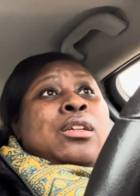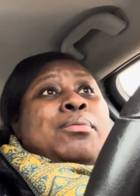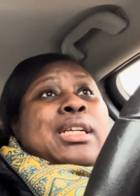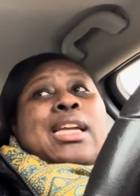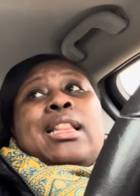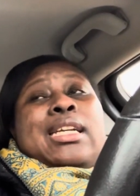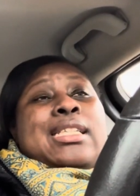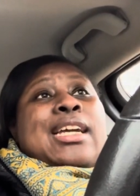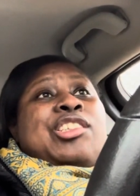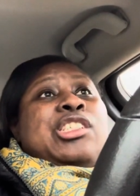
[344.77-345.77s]
But Kelly's
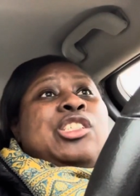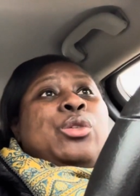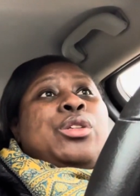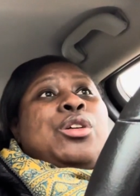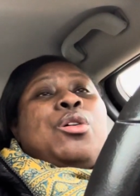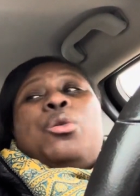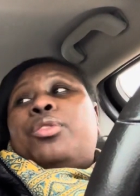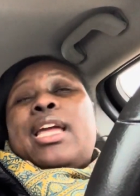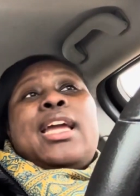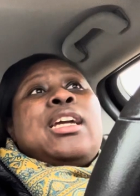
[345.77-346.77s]
actually doing her own
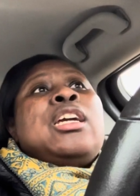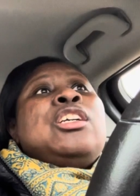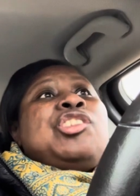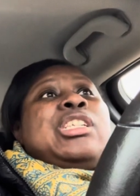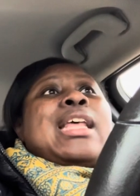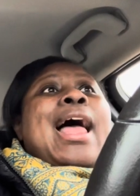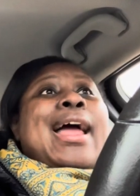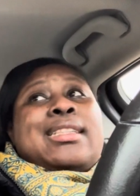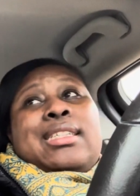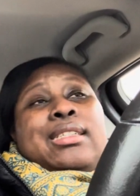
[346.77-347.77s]
thing. She's
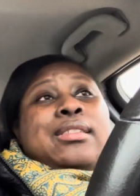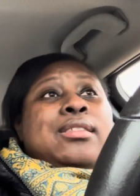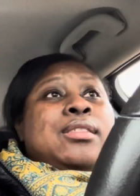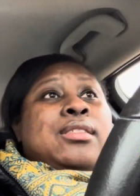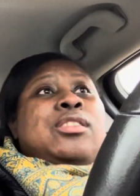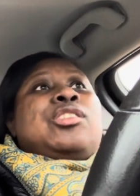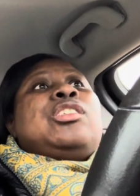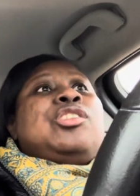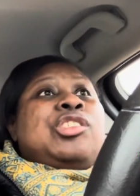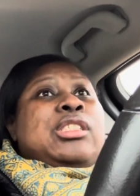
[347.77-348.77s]
acting
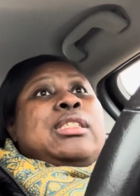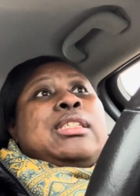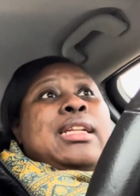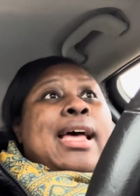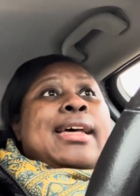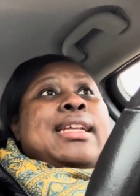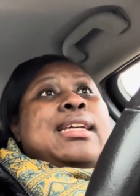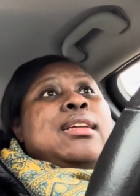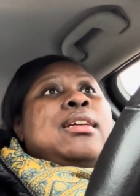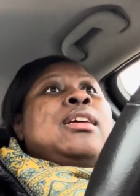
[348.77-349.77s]
and she's good at
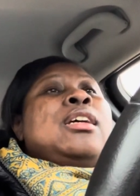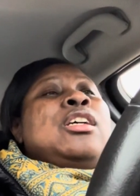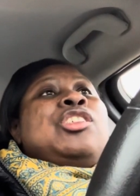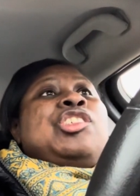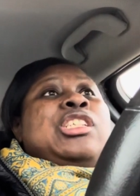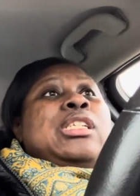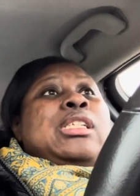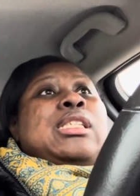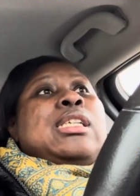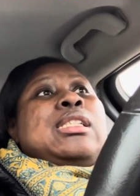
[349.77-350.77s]
it.
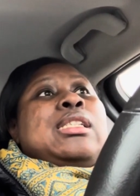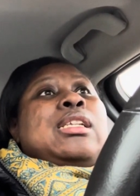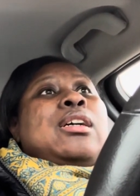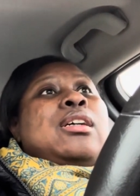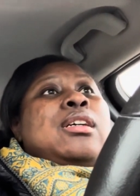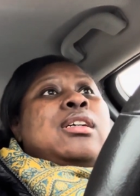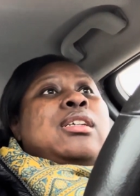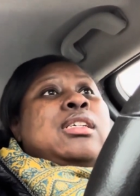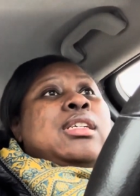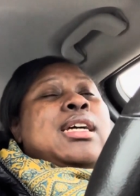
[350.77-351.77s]
She's
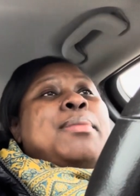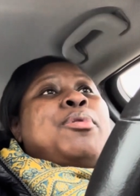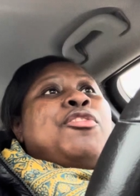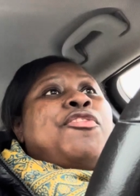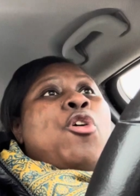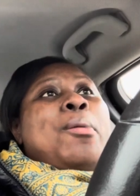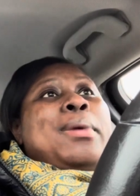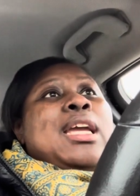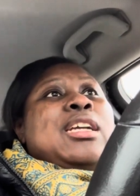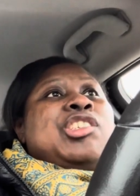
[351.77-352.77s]
good at
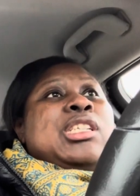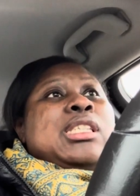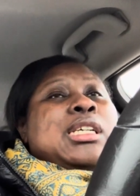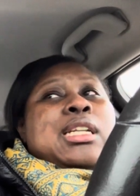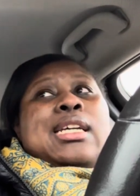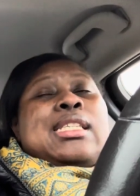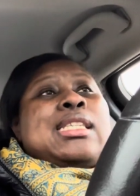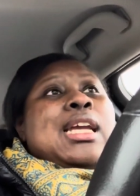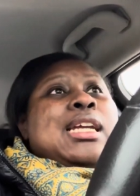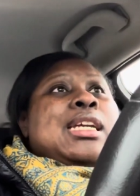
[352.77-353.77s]
performing. She's good at
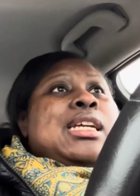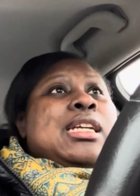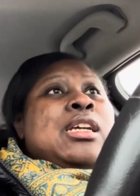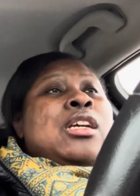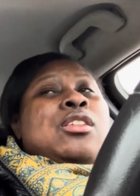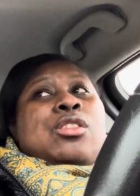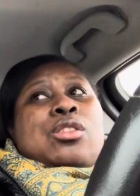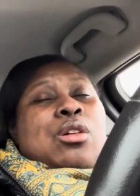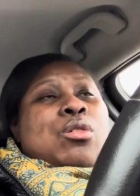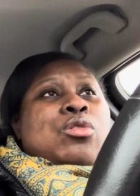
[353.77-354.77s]
singing.
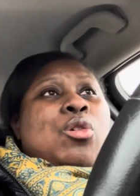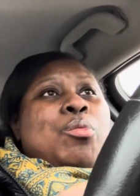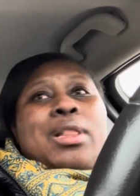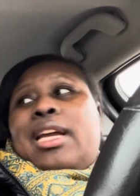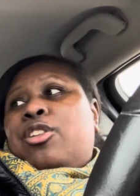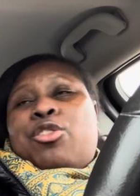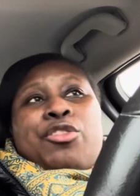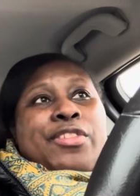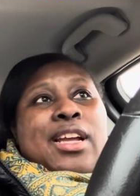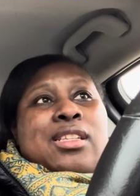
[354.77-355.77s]
So don't play in her
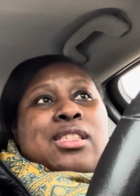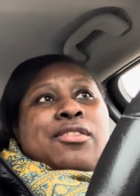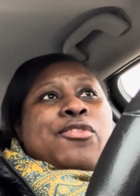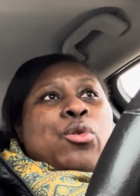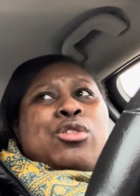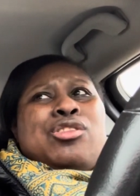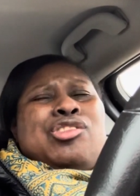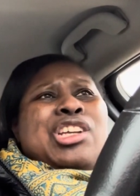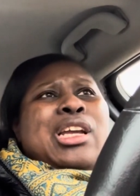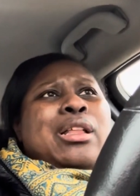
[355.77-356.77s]
face for
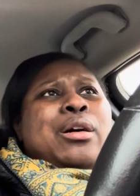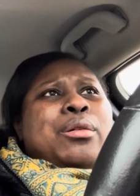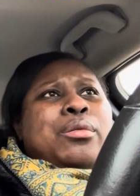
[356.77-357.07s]
J Lo.